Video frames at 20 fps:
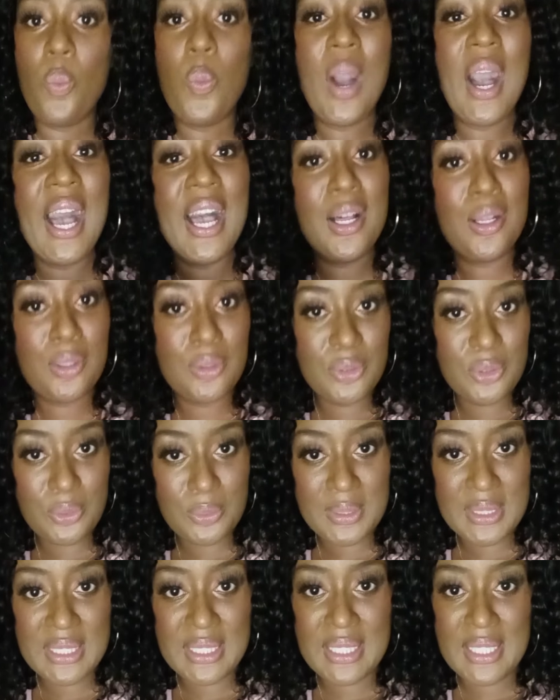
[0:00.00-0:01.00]
while
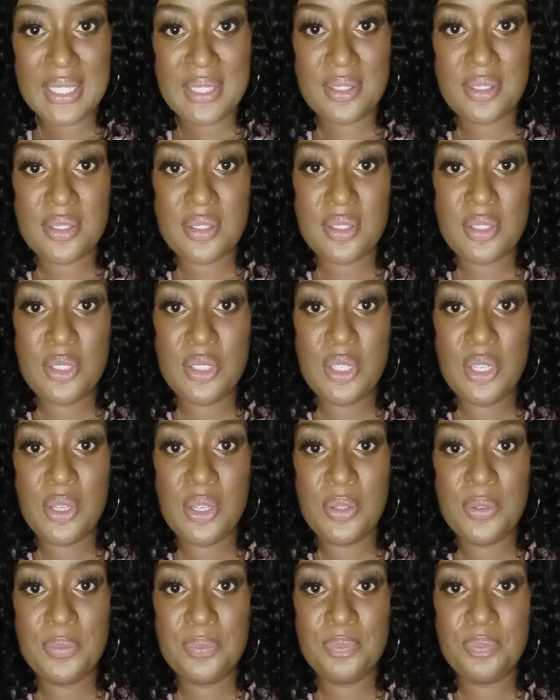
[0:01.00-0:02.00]
doing nails, you
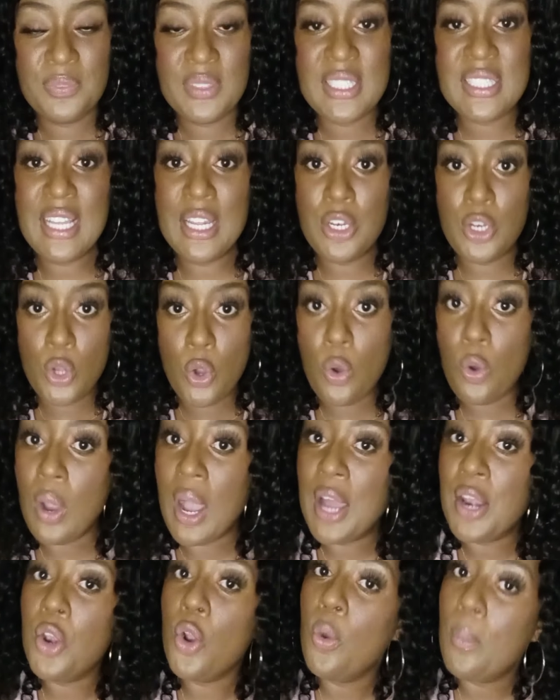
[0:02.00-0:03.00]
know, because I know
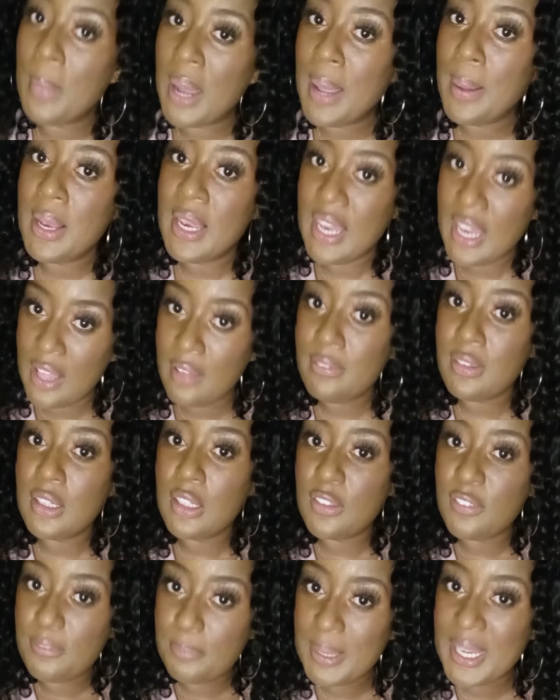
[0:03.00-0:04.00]
I know my
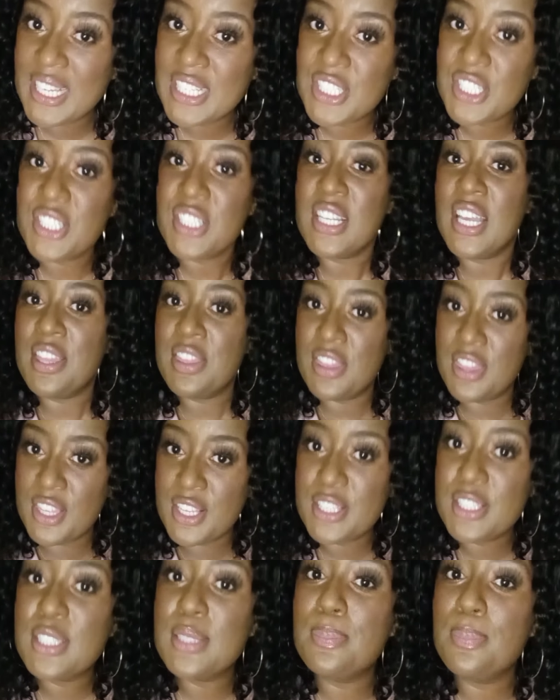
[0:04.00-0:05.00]
level of patience at
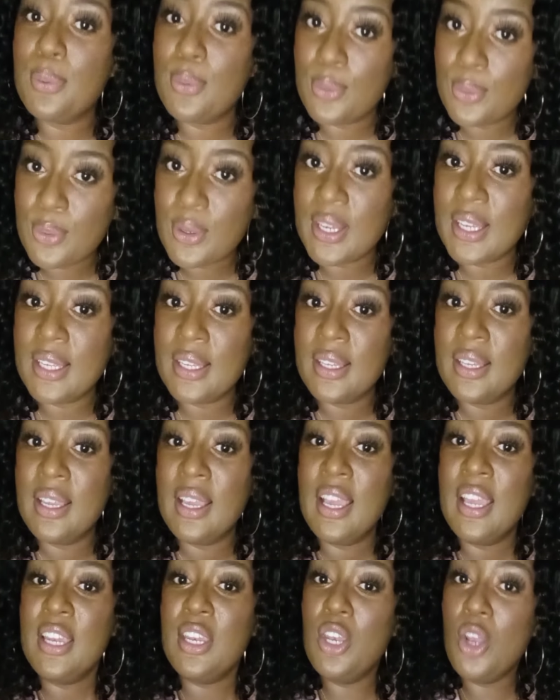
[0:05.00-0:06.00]
this point.
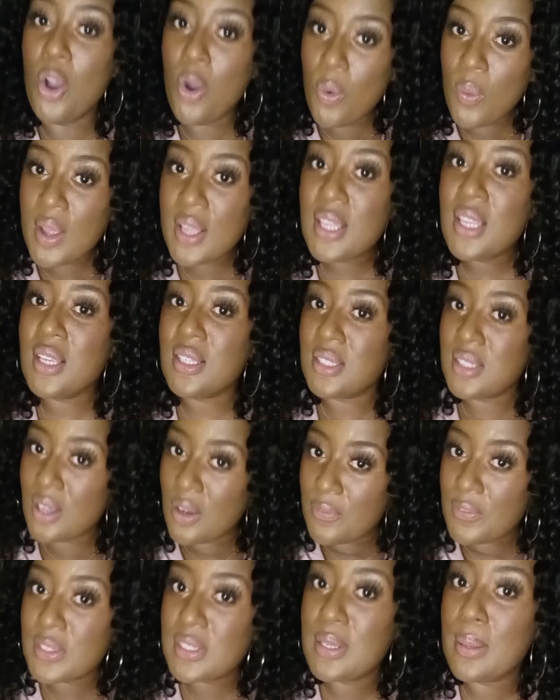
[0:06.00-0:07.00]
Knowing
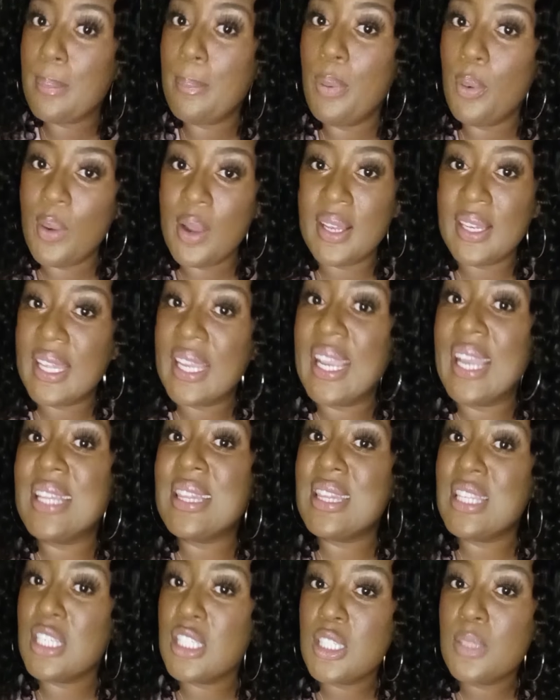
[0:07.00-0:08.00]
yourself is important. Like
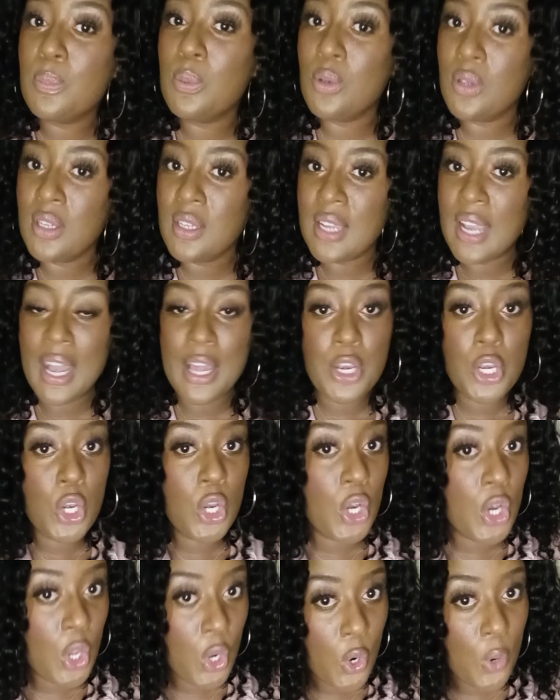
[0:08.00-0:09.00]
at this point, I
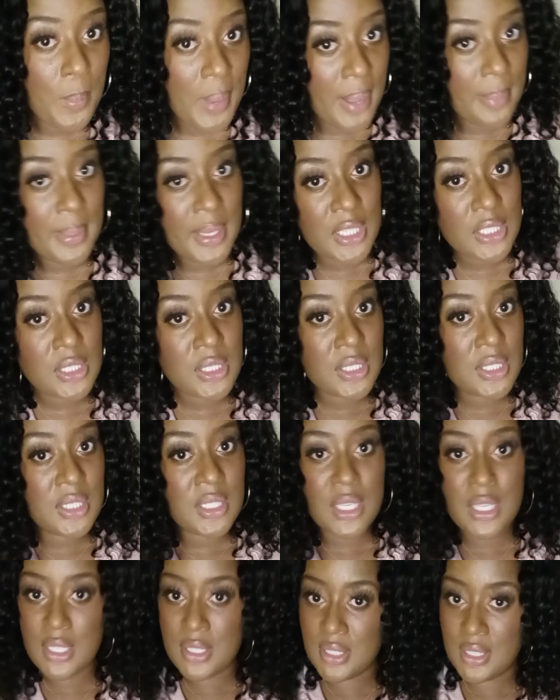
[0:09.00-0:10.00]
know my patience
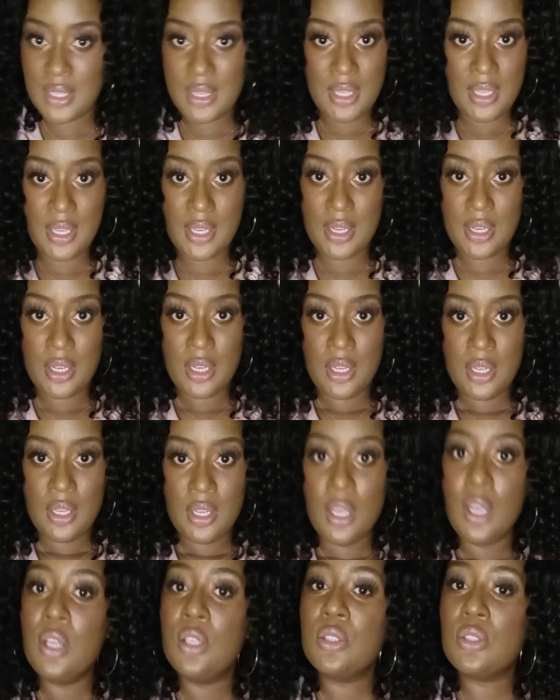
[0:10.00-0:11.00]
isn't there.
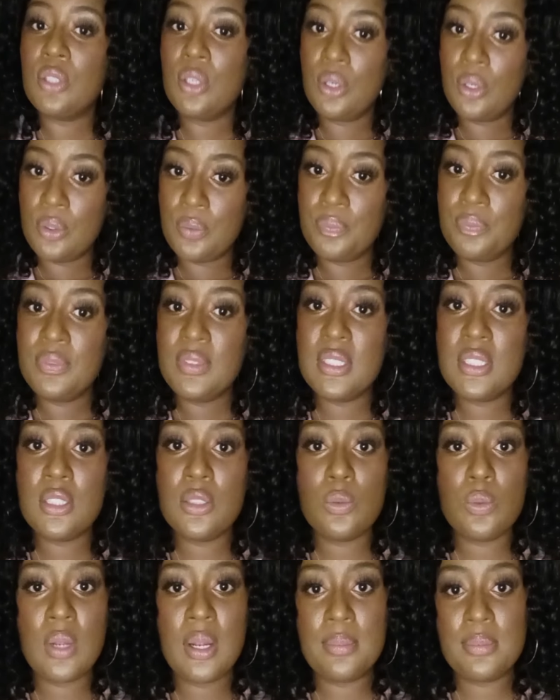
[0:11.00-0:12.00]
So this
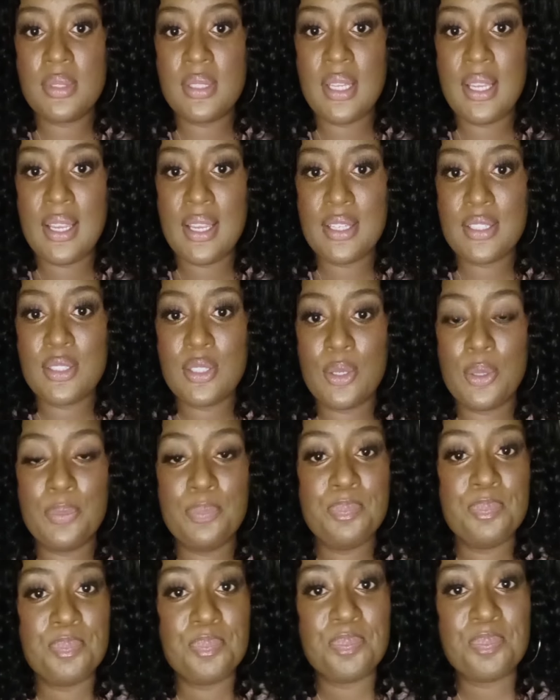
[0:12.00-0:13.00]
is what I'm saying. So,